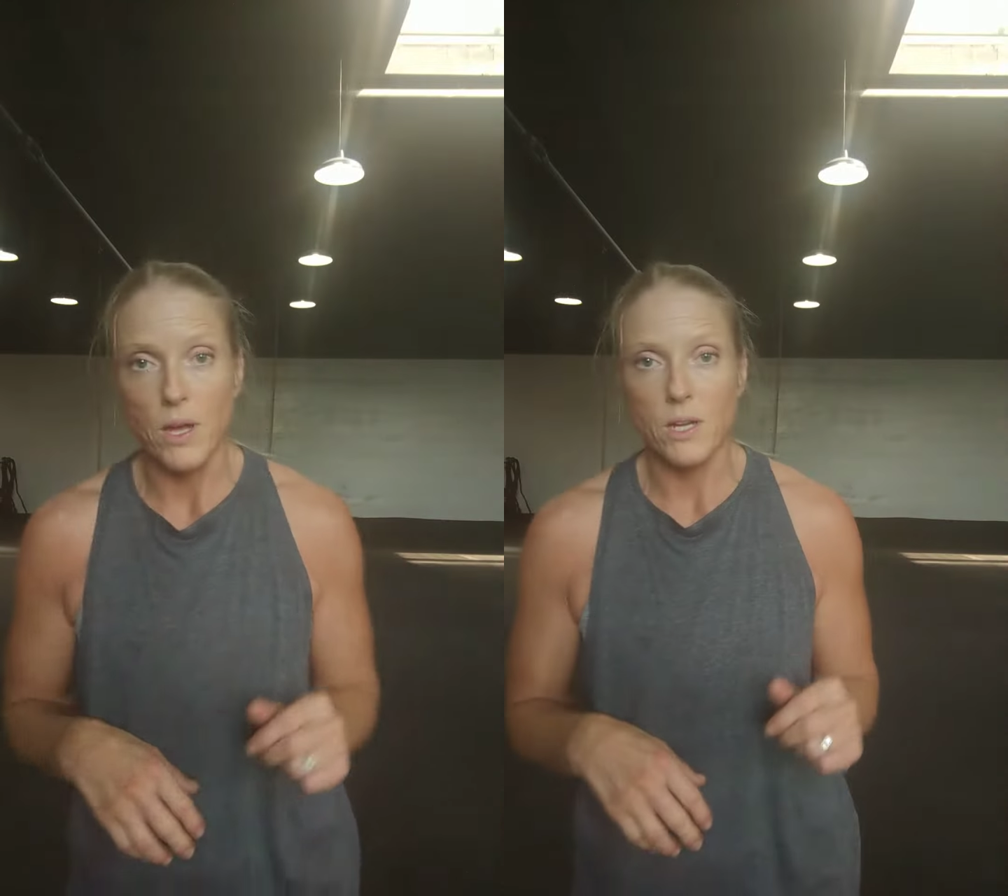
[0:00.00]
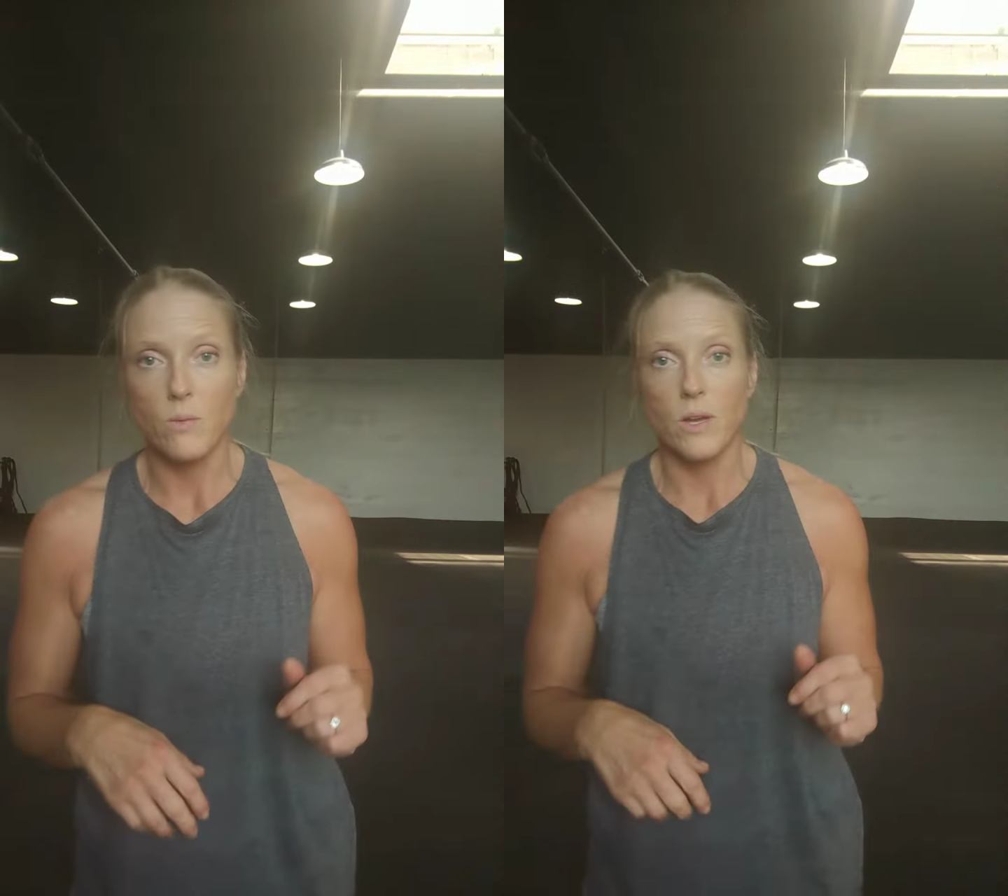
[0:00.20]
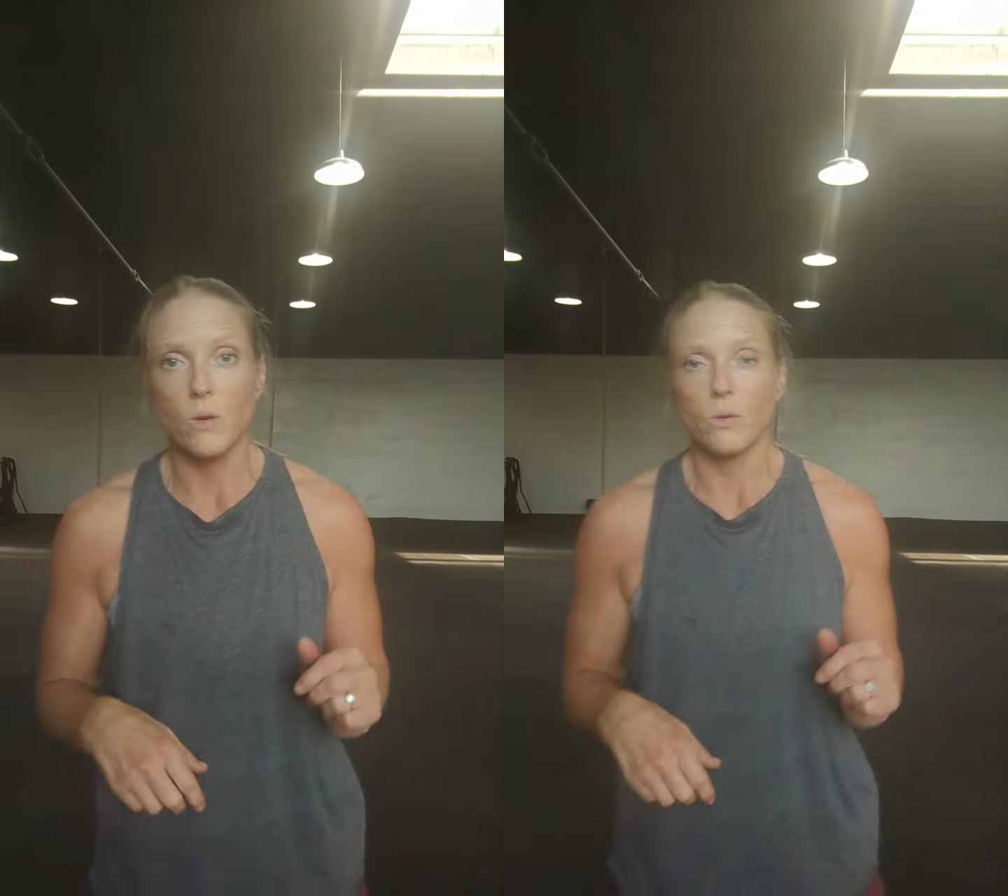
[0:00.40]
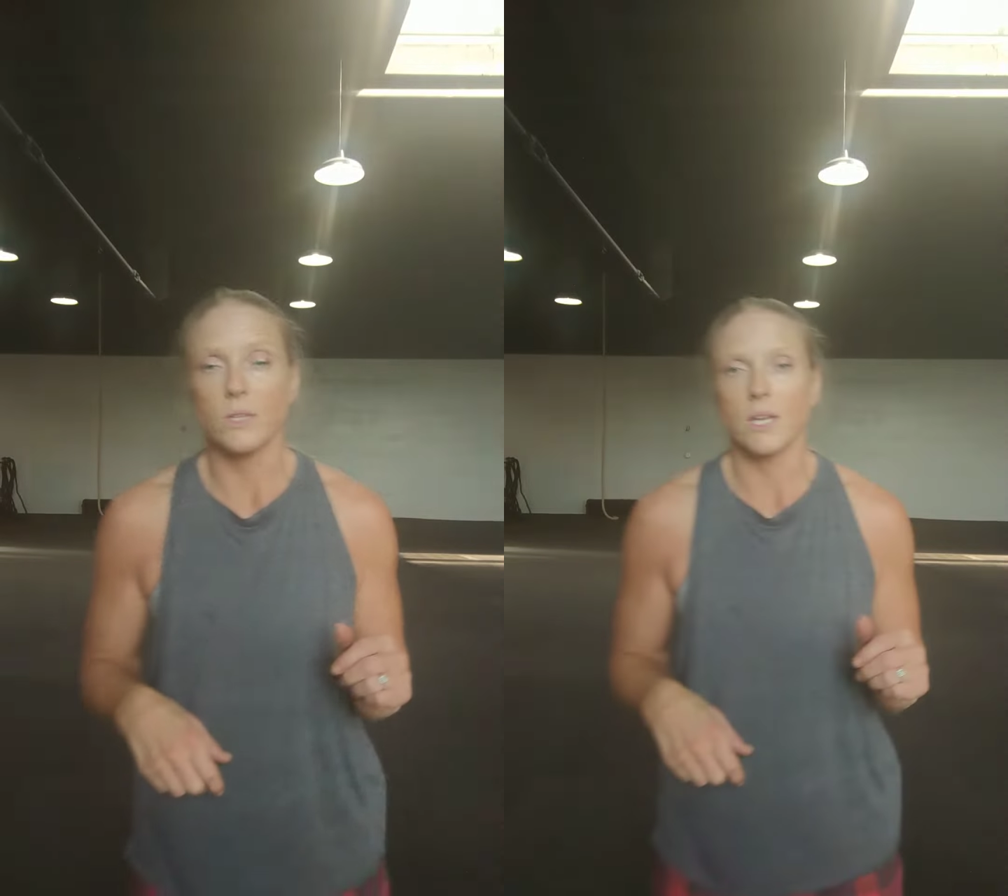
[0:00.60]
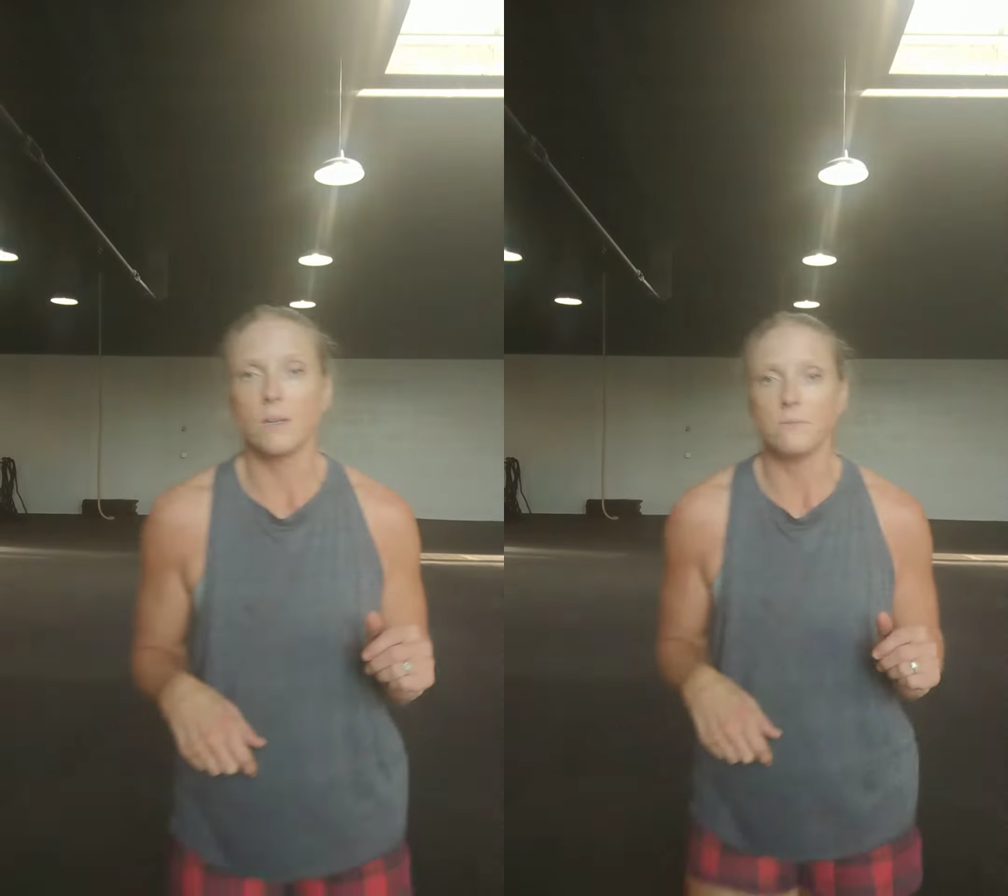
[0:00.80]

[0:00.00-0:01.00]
Body weight only.